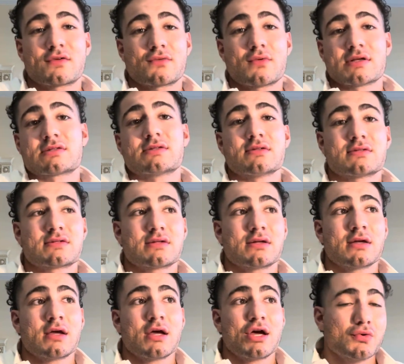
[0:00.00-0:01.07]
to residency.
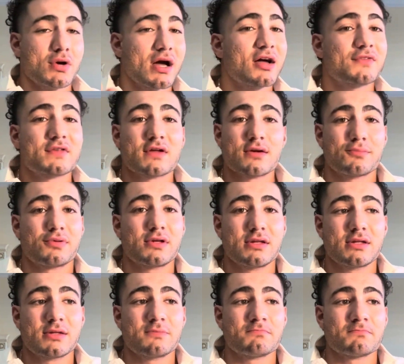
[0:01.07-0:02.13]
You have to complete
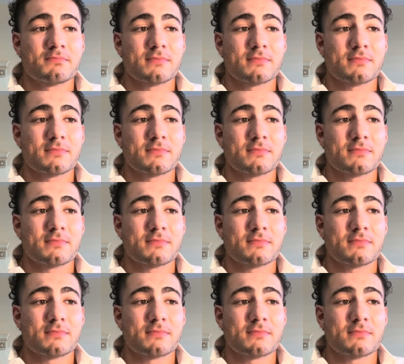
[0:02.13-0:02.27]
it.